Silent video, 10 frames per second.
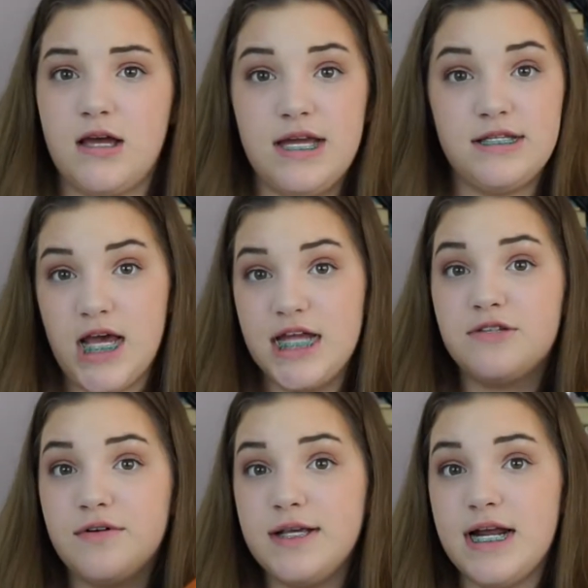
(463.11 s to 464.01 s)

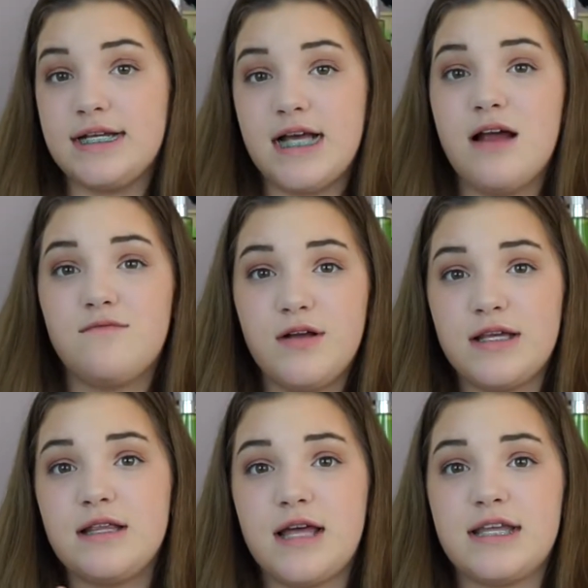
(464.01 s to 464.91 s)
it's really nice. I
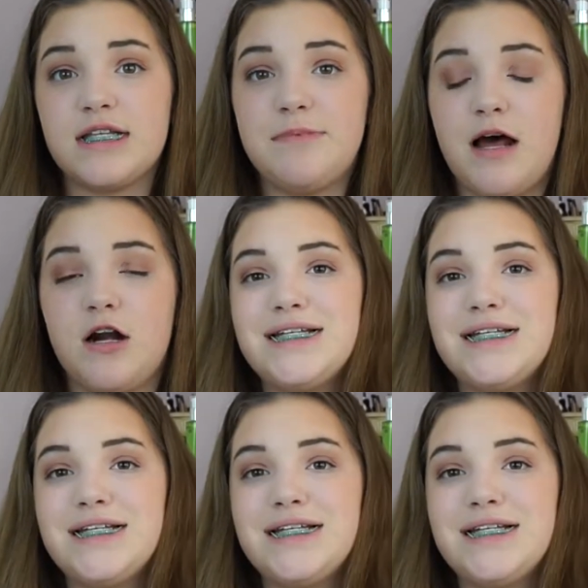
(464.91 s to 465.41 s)
really like this powder.